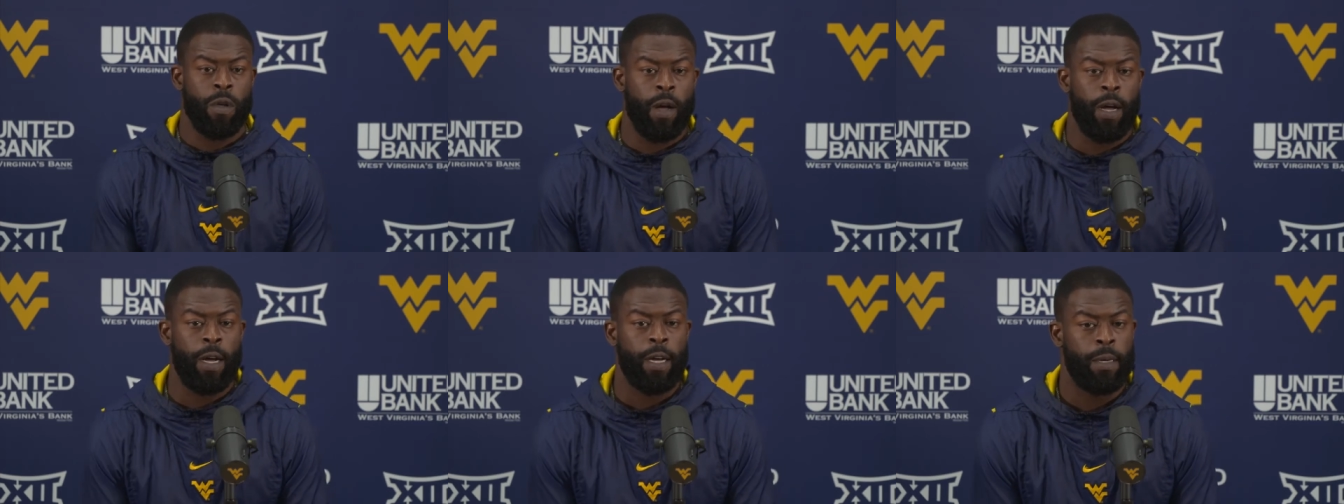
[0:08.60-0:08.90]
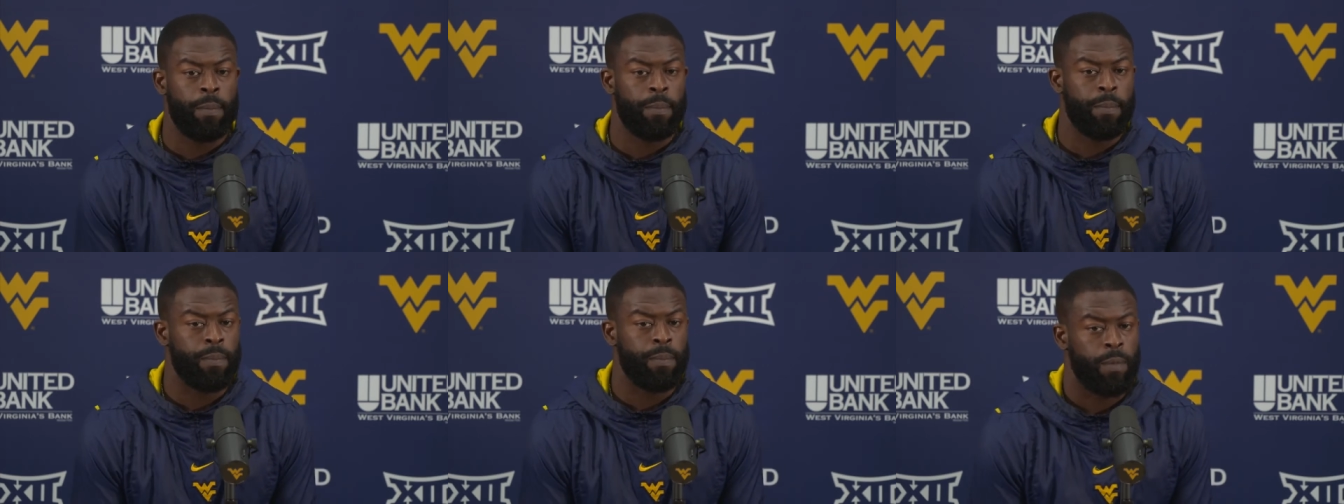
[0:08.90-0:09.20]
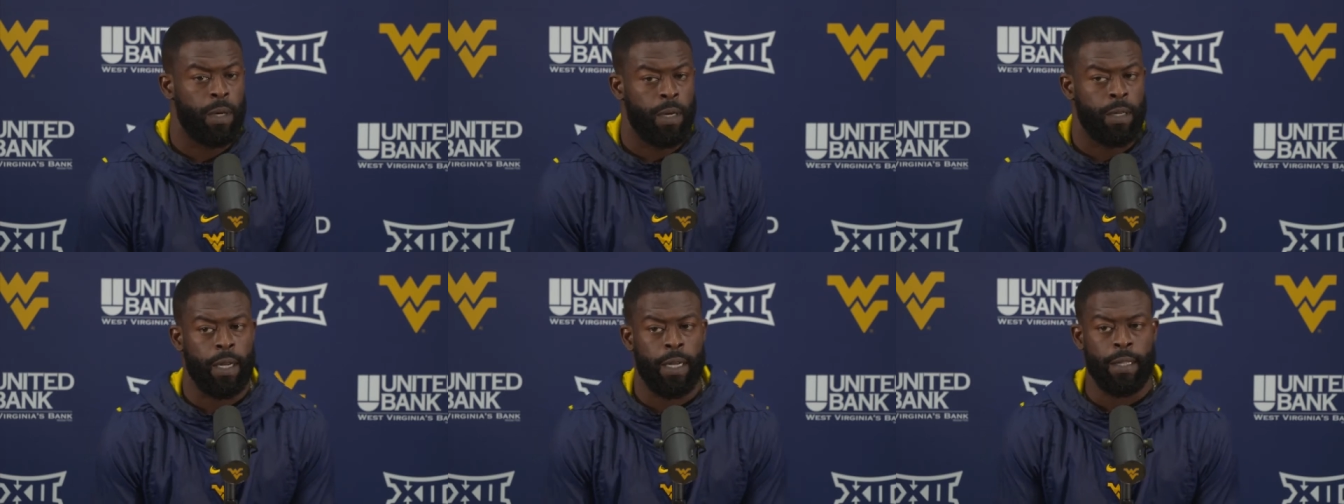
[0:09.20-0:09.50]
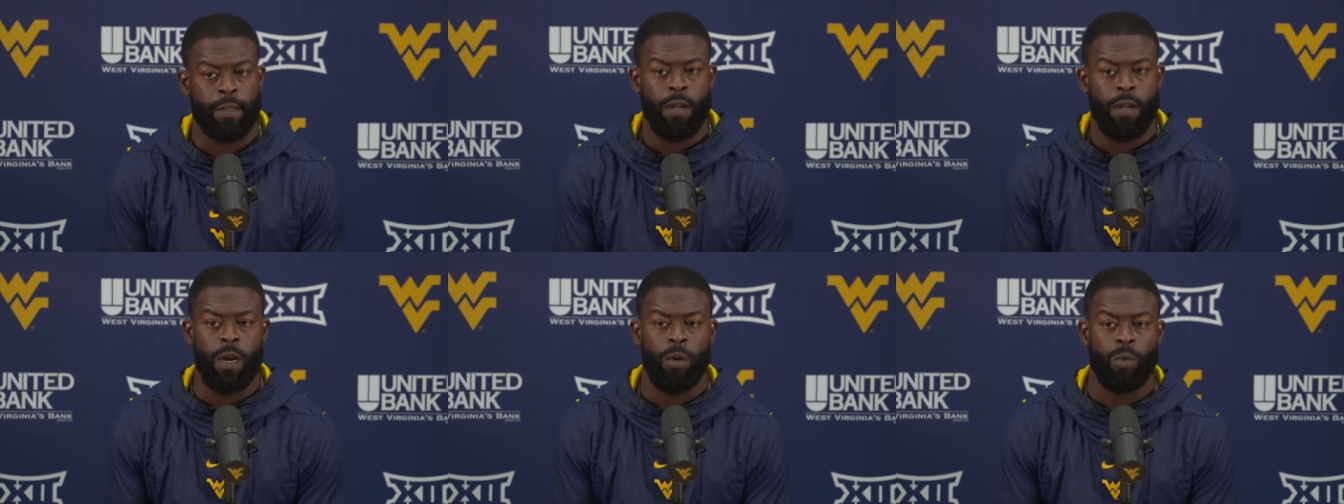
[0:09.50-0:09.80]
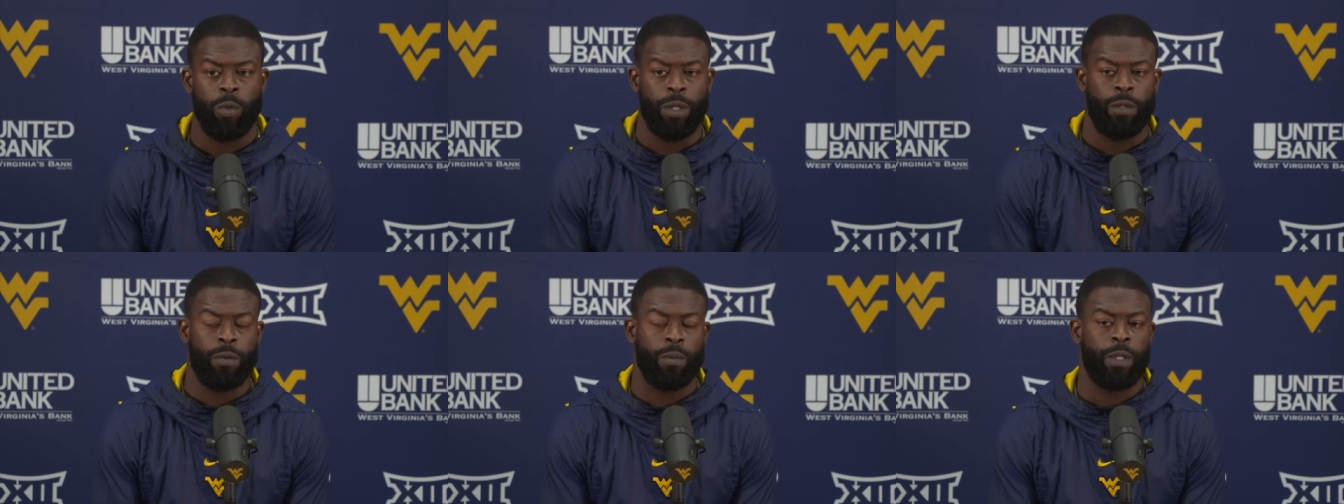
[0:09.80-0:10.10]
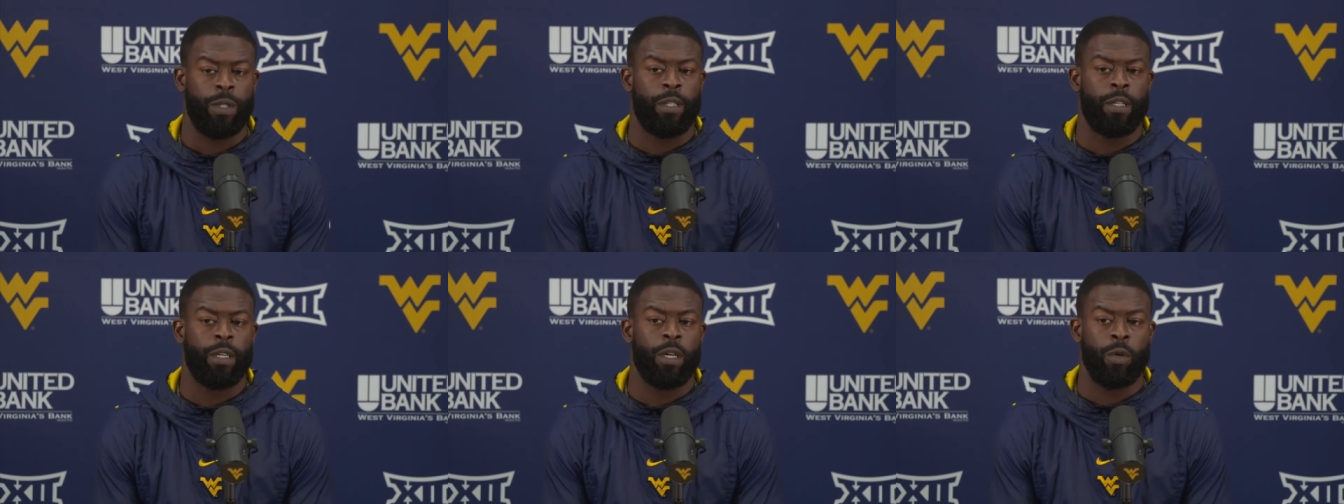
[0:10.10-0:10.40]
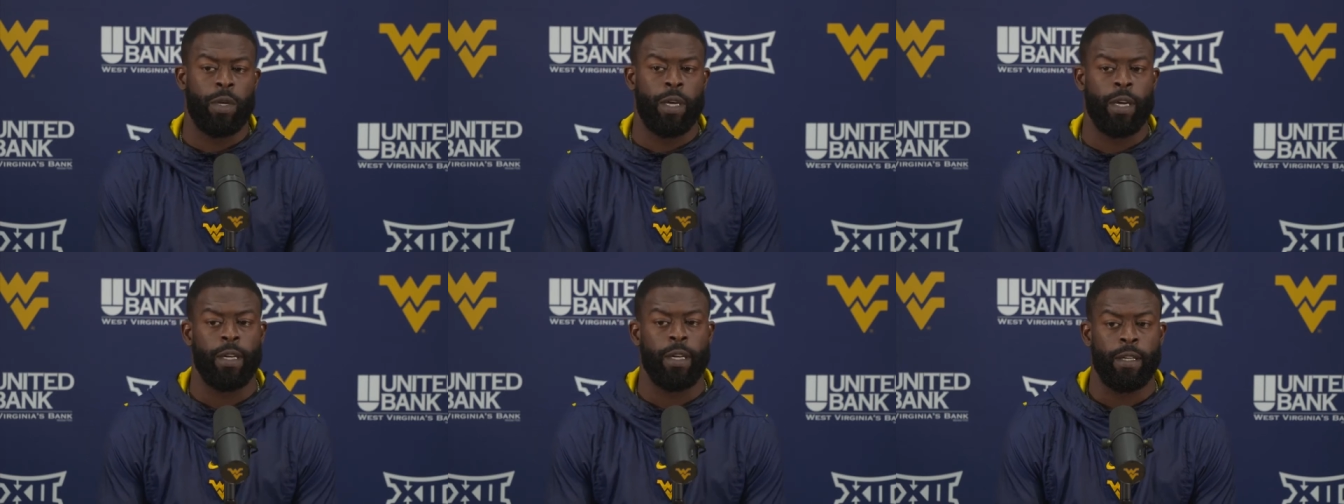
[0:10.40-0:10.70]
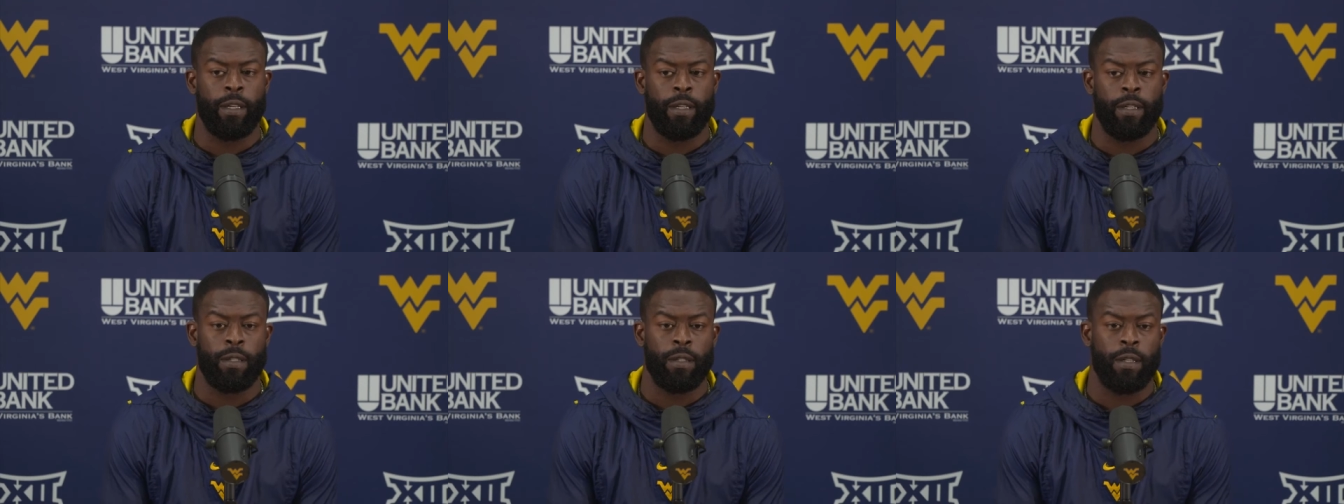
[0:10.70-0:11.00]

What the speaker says: I thought we did okay.